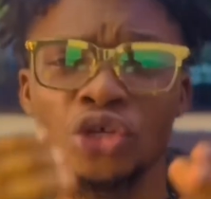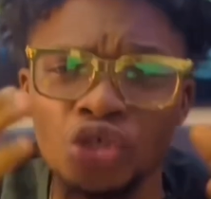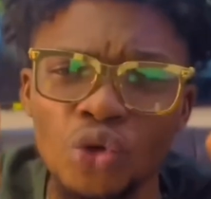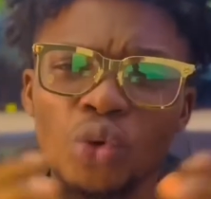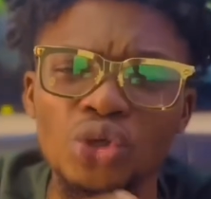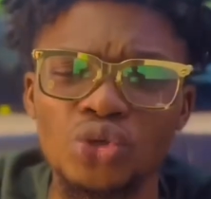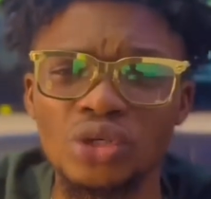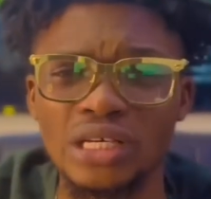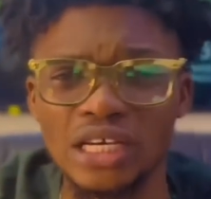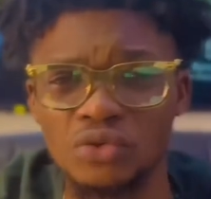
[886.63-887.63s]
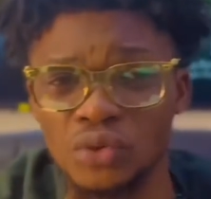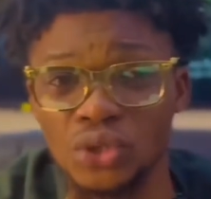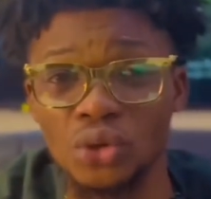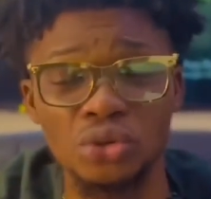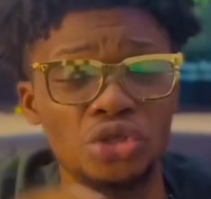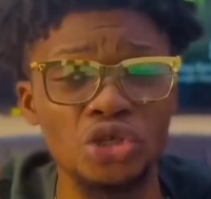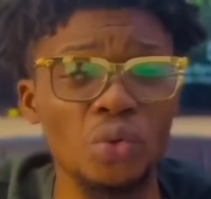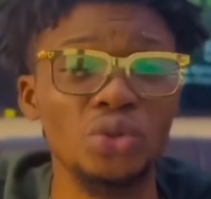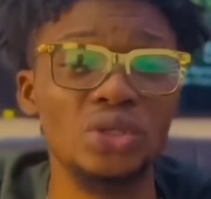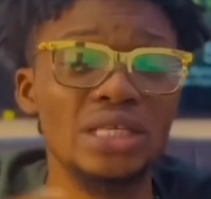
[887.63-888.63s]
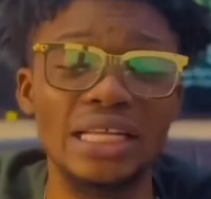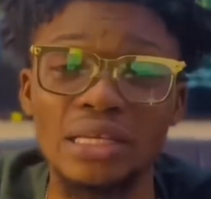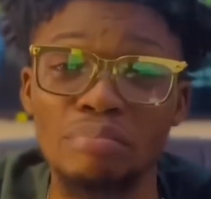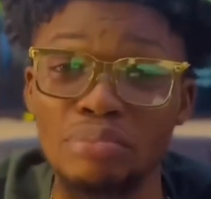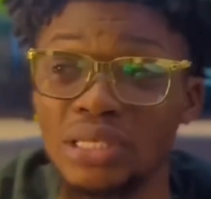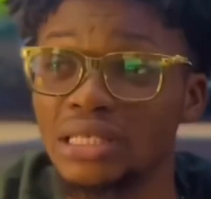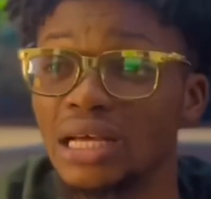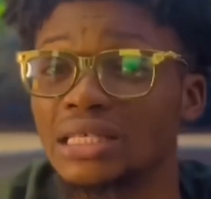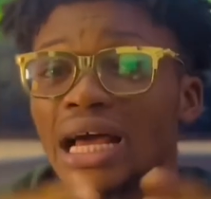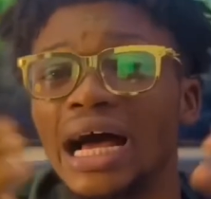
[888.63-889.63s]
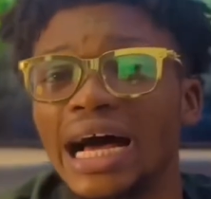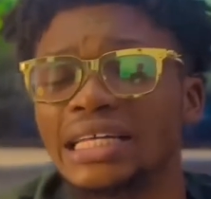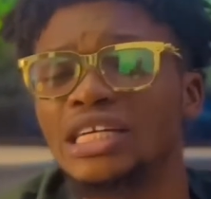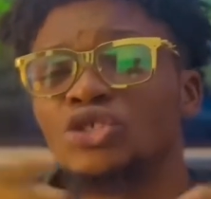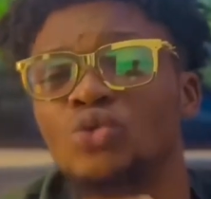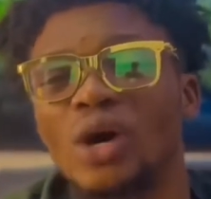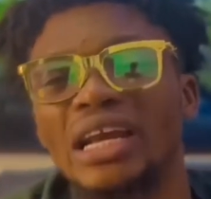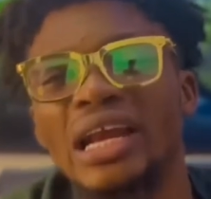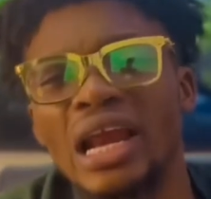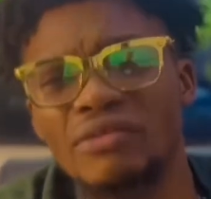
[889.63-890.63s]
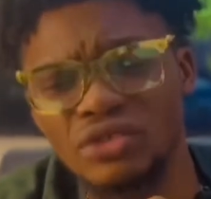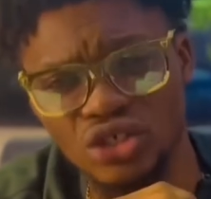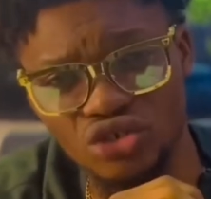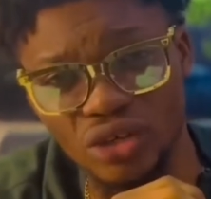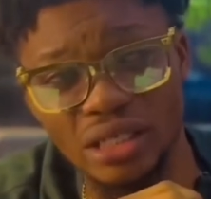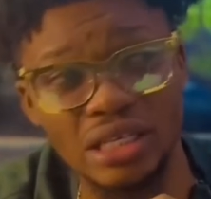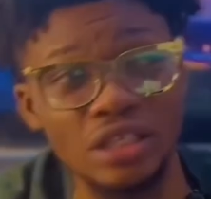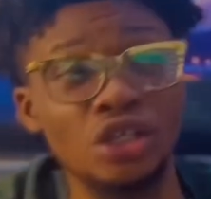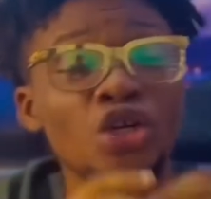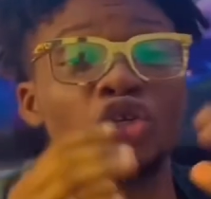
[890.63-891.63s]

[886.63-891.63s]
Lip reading: you want to get results, you don't want to start a business and then you are left stranded,